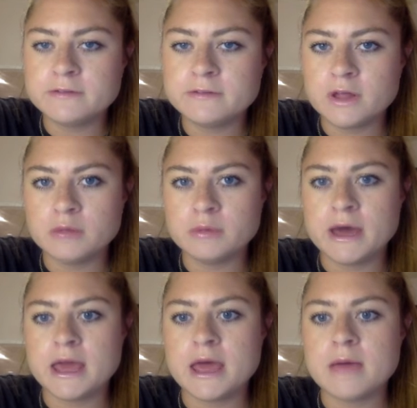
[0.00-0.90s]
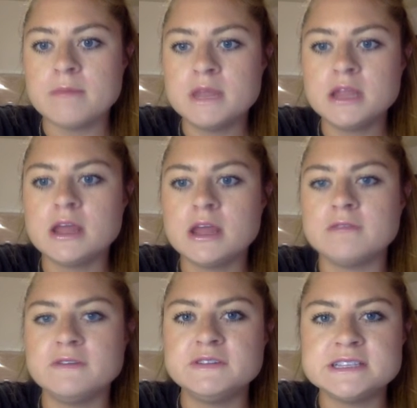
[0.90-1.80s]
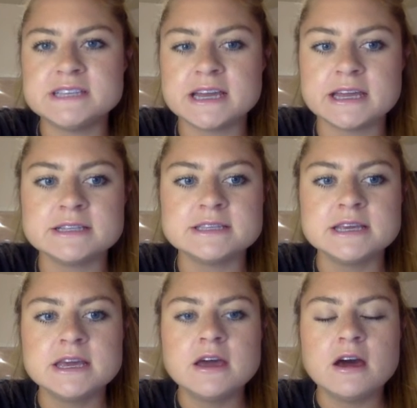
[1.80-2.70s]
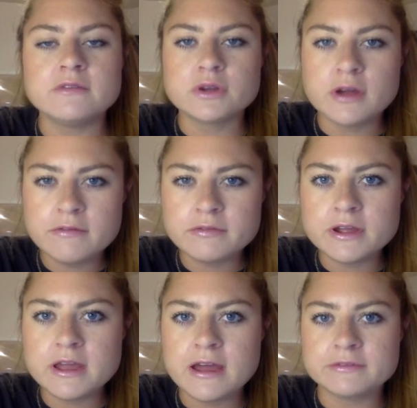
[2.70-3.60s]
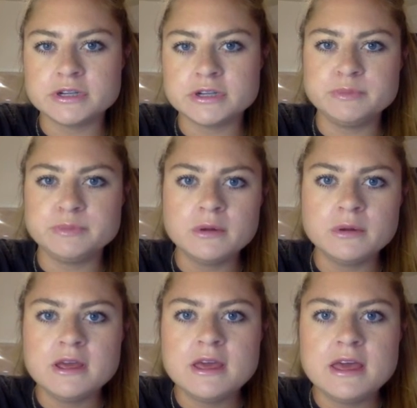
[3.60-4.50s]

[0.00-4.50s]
followed by a minute and 15 seconds of recovery after each bout,